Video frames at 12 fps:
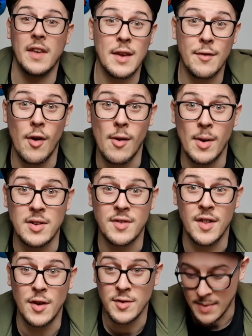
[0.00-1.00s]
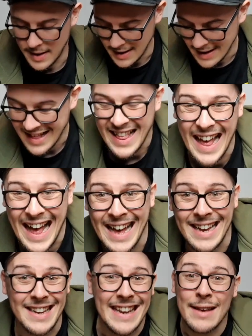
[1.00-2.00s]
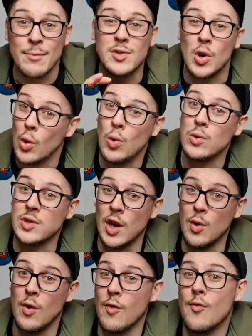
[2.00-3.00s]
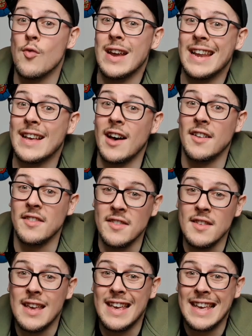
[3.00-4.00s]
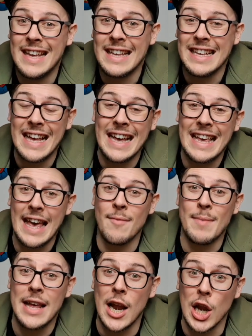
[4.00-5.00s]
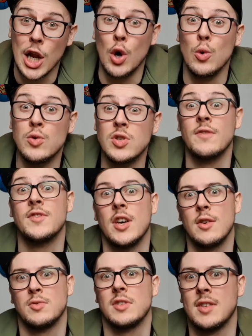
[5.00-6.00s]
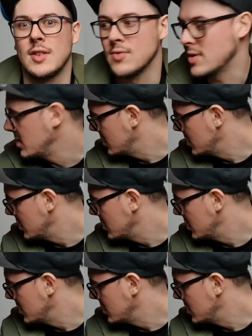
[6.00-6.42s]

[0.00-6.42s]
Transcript: you very much for those, mate. And he was also really kind and gave me loads of Turtles accessories.